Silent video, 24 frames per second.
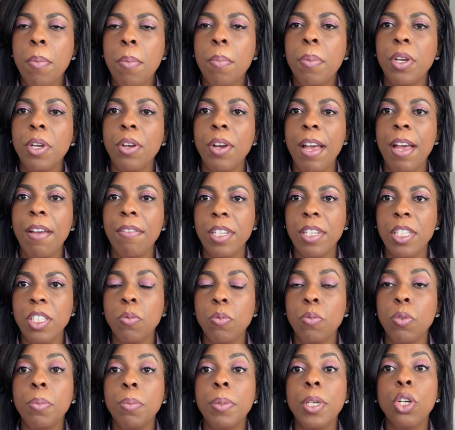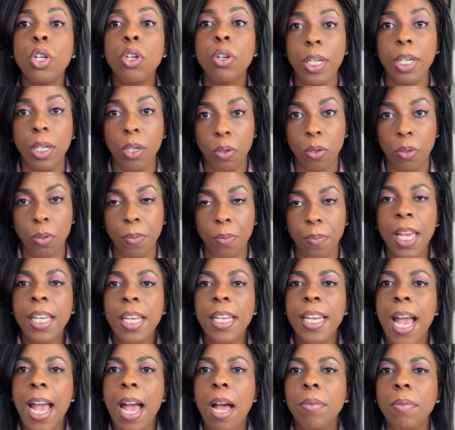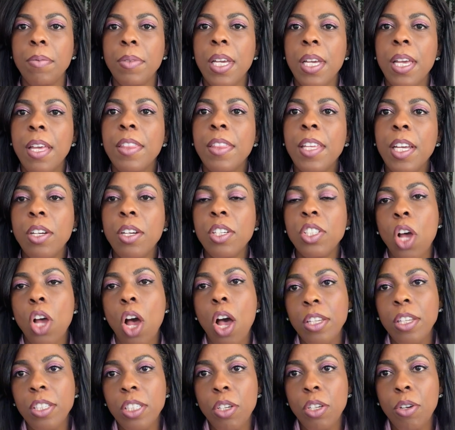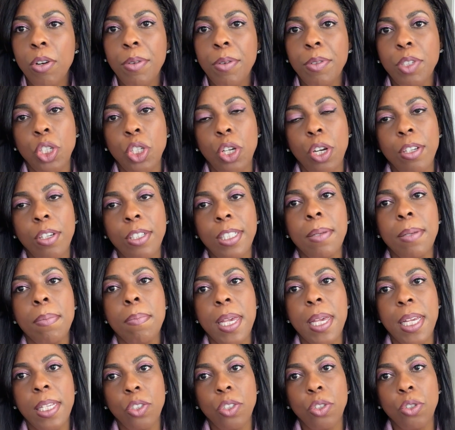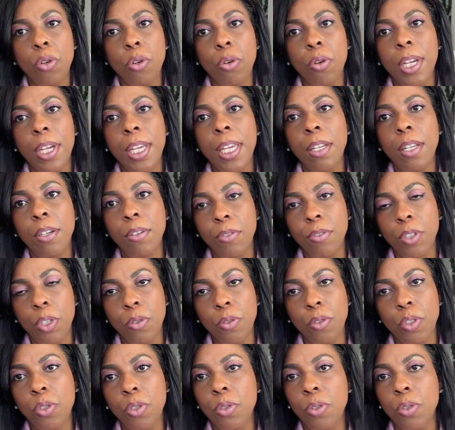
but your evidence will be critical. Now, there is also a return to mandatory interviews.